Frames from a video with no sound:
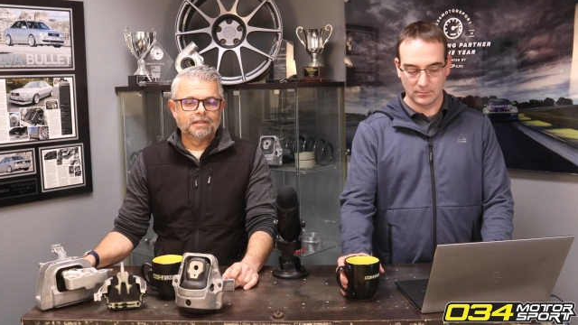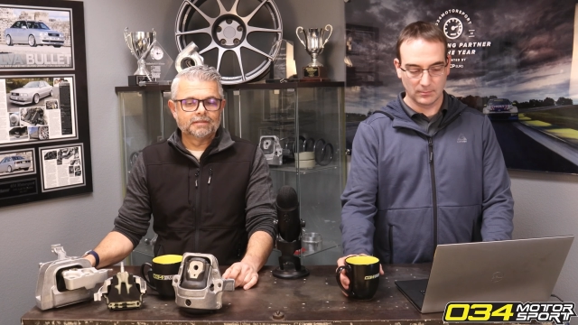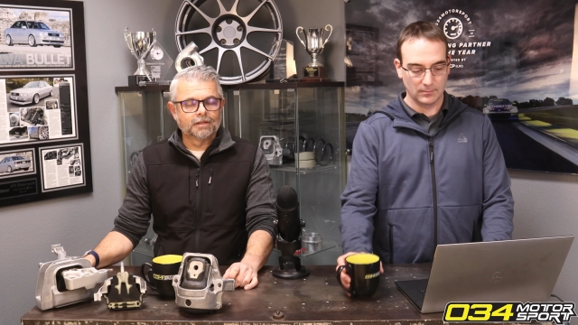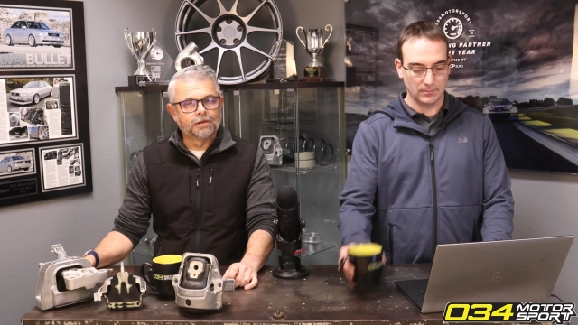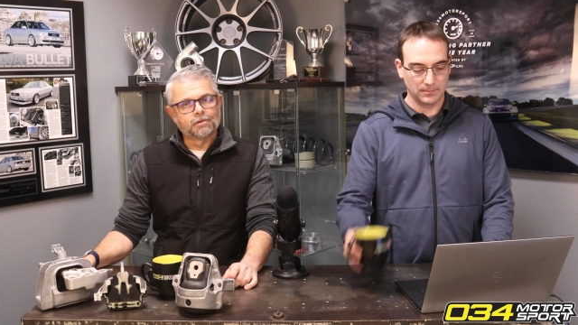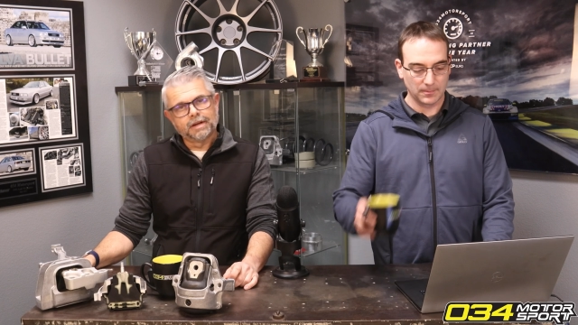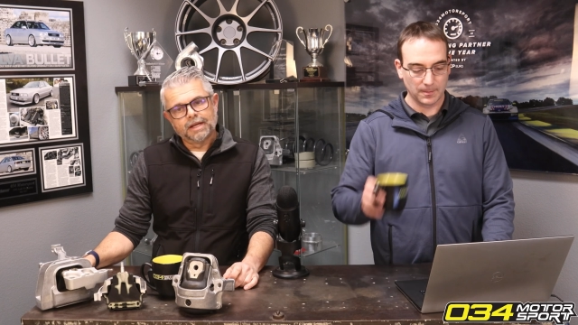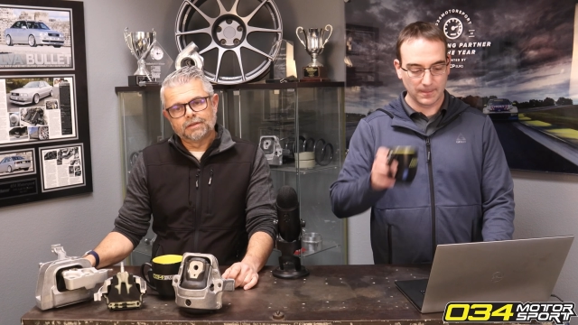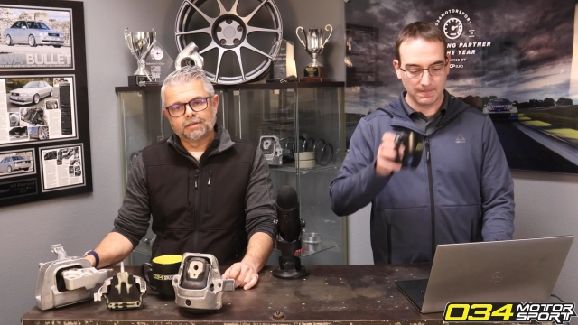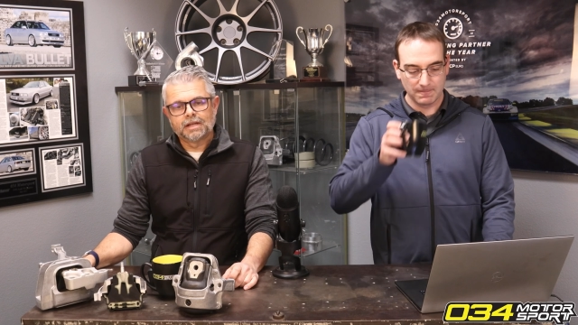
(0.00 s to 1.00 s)
Speaker 1: one isn't
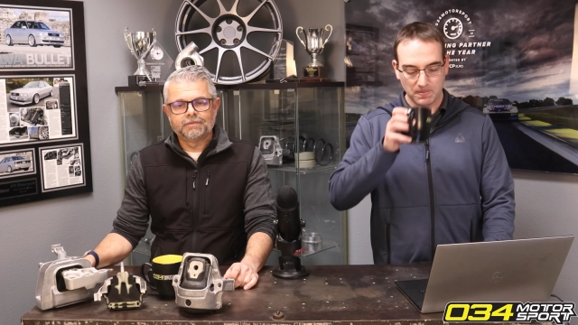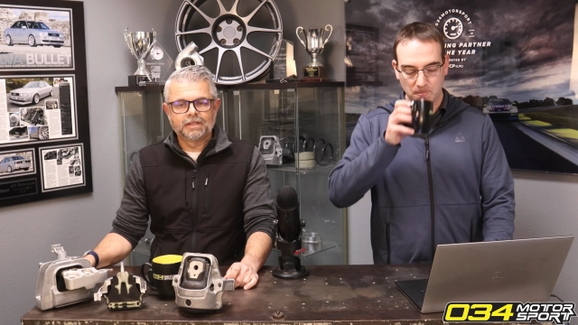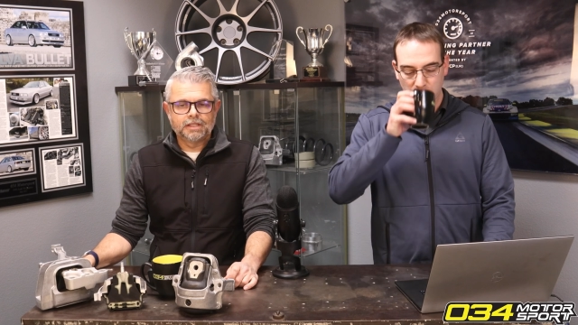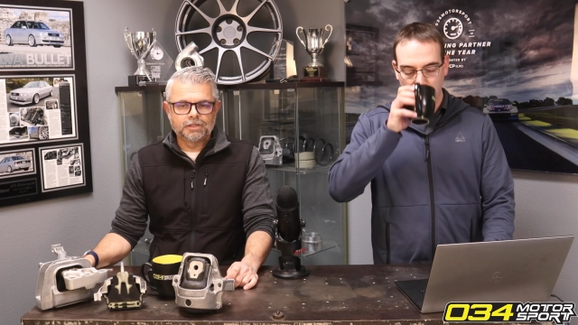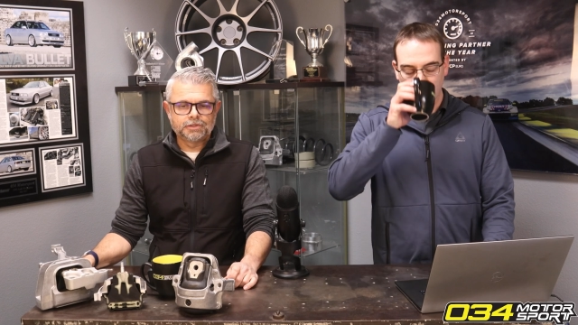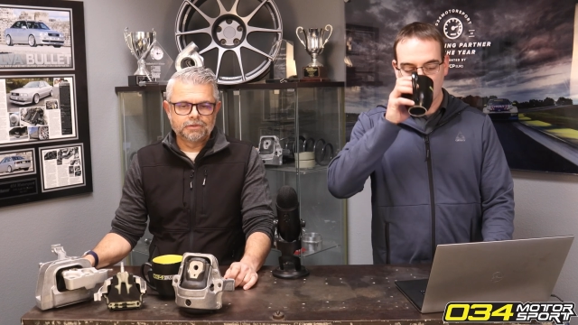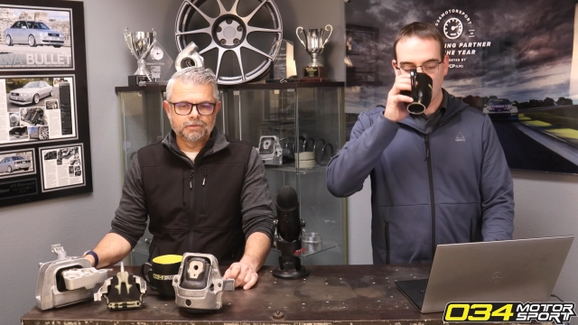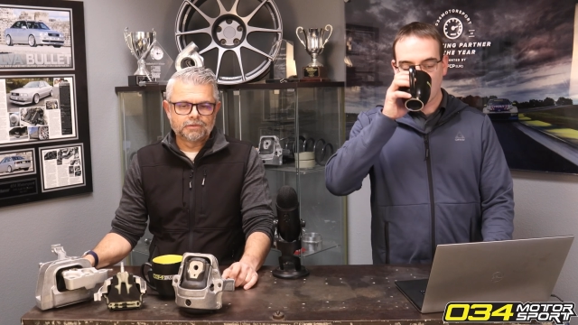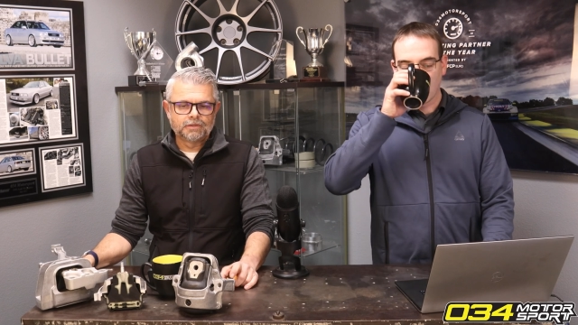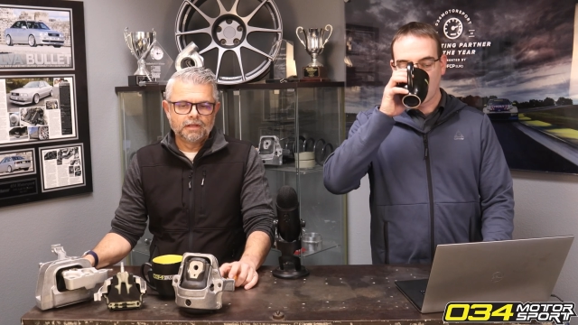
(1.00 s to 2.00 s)
great or having
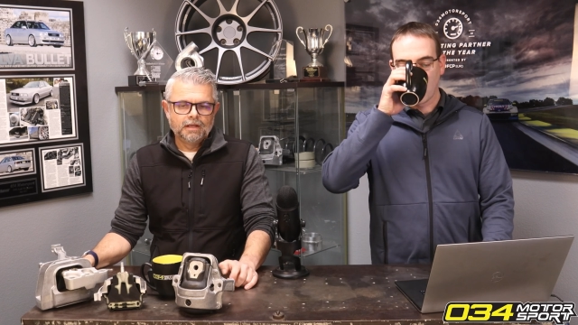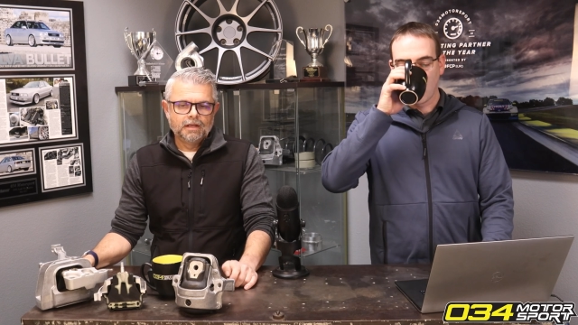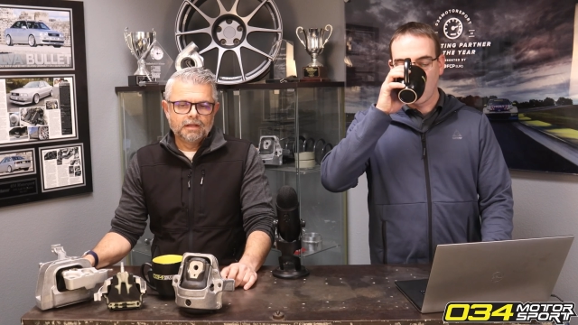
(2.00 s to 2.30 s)
issues,